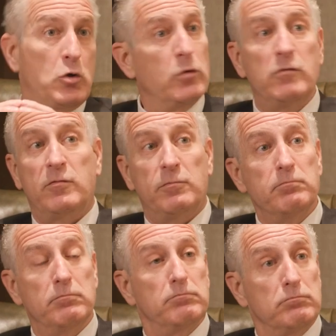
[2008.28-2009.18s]
goods,
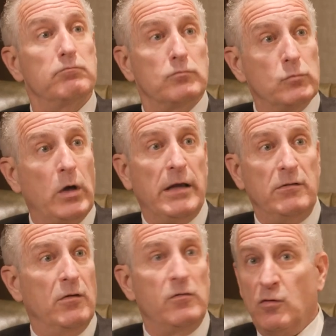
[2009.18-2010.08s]

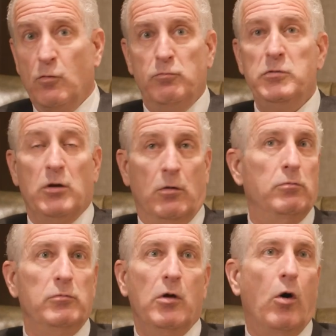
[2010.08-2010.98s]
right? So, you know,